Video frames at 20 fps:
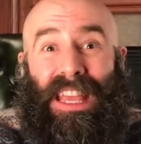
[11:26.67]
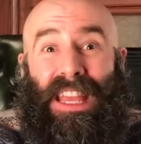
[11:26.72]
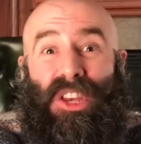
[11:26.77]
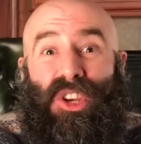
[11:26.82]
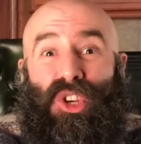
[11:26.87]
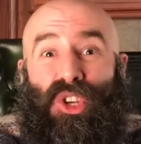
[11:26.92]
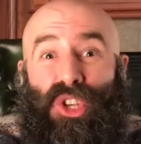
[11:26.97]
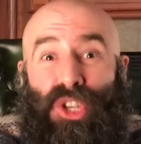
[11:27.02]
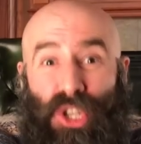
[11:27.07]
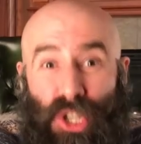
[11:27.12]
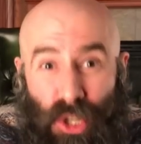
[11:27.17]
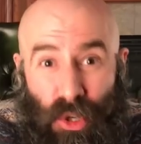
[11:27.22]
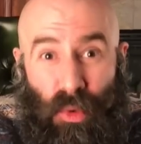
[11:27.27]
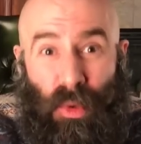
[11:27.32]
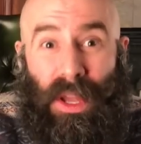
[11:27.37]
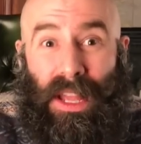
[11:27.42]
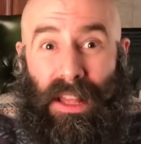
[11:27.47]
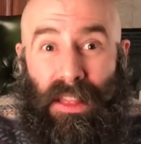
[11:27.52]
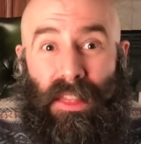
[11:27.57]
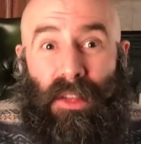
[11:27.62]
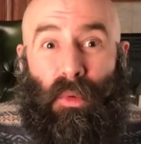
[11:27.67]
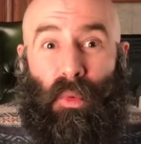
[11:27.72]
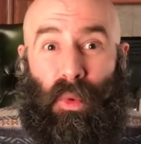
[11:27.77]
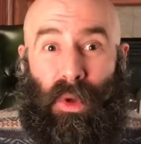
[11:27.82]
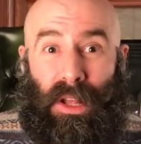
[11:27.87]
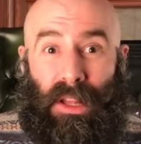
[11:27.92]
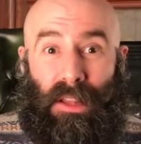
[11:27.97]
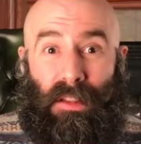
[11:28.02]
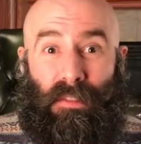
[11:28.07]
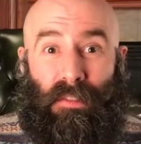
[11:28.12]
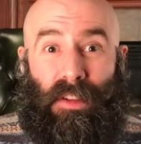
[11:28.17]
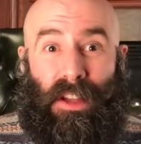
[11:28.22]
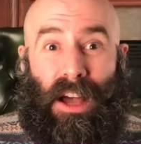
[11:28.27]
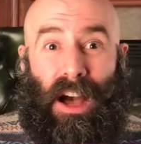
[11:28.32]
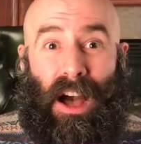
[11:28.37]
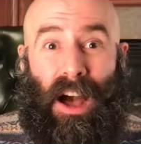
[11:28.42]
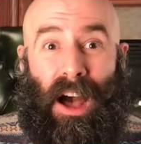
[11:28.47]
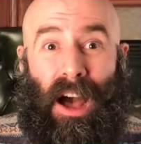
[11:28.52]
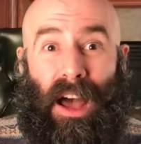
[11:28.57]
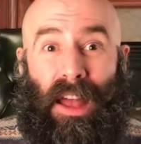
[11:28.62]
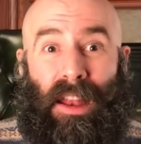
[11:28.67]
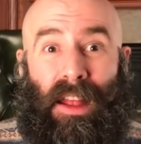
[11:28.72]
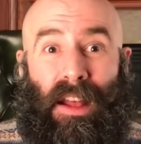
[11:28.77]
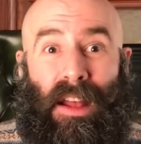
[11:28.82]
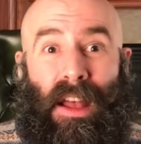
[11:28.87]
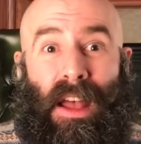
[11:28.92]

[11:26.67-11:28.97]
in doing the will of God,